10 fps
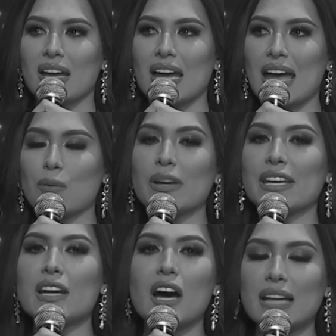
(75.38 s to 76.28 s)
and we
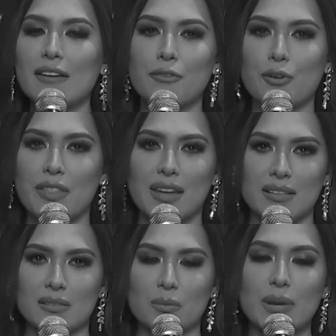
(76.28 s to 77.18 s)
cannot afford
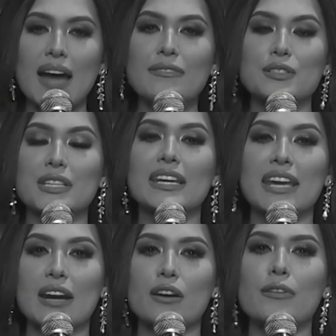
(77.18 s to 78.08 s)
that. We have to take
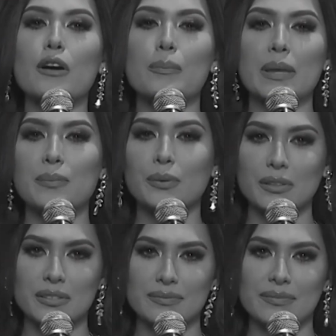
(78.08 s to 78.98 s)
care of our people.
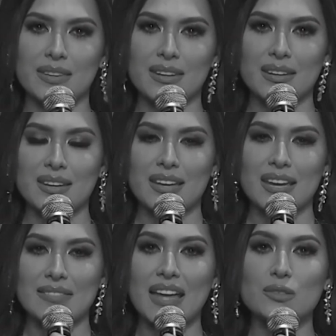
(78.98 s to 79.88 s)

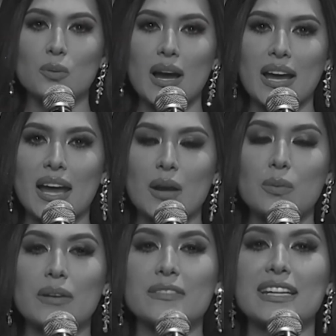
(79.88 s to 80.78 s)
That's why I
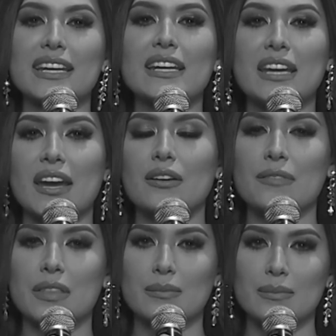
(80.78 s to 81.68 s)
would have taken care
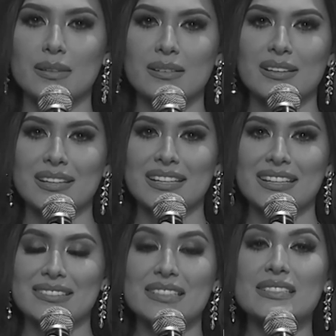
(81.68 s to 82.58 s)
of them
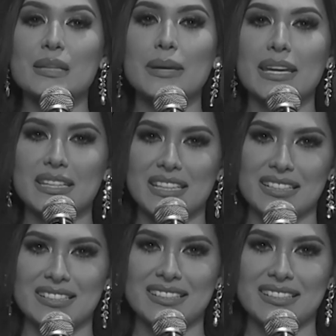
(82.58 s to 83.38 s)
since the beginning.